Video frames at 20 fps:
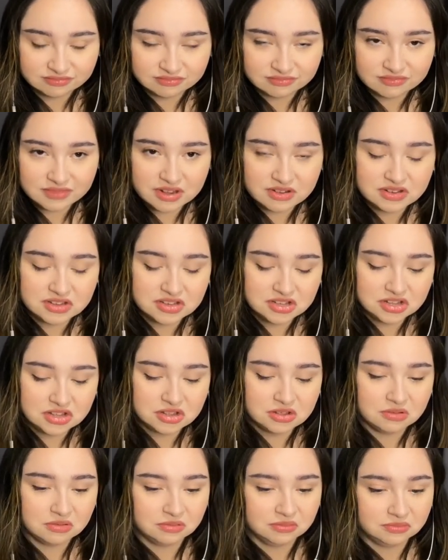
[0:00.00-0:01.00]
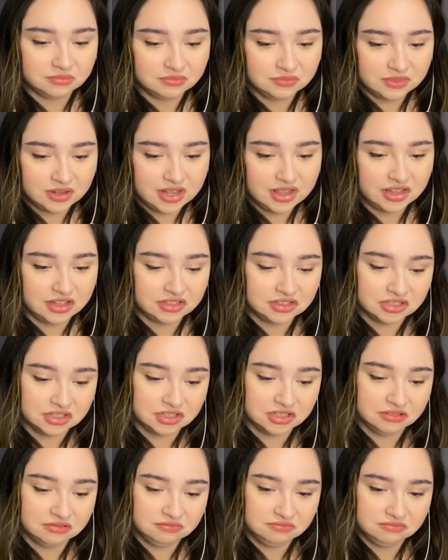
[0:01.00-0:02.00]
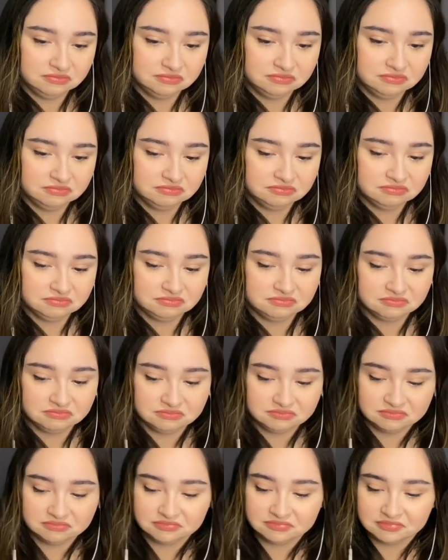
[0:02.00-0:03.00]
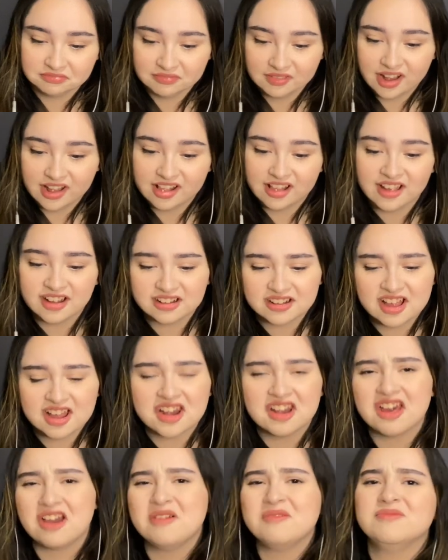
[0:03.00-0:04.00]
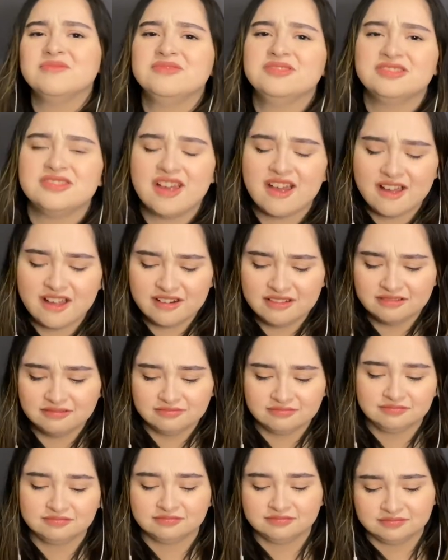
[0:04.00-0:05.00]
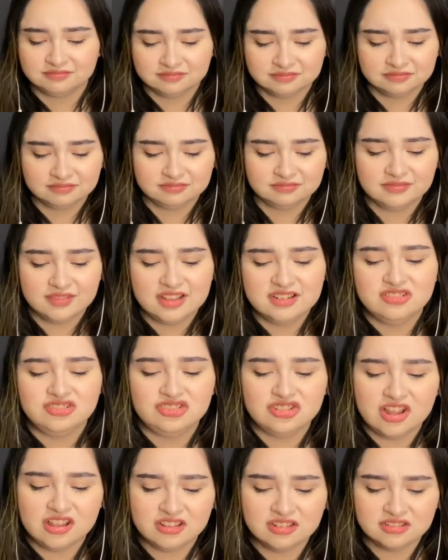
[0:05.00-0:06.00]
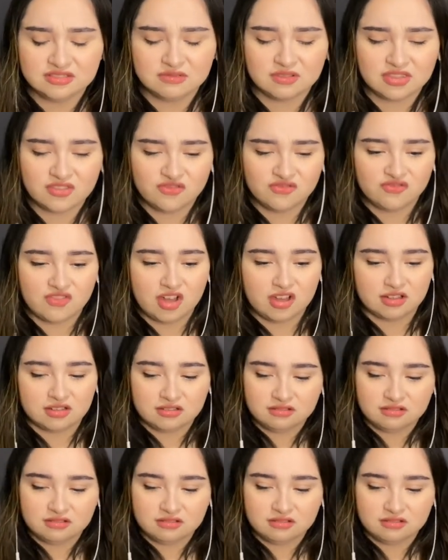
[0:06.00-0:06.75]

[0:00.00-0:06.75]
That was cute. I liked it. I liked it, and now I'm sad. I'm jealous. What the fuck?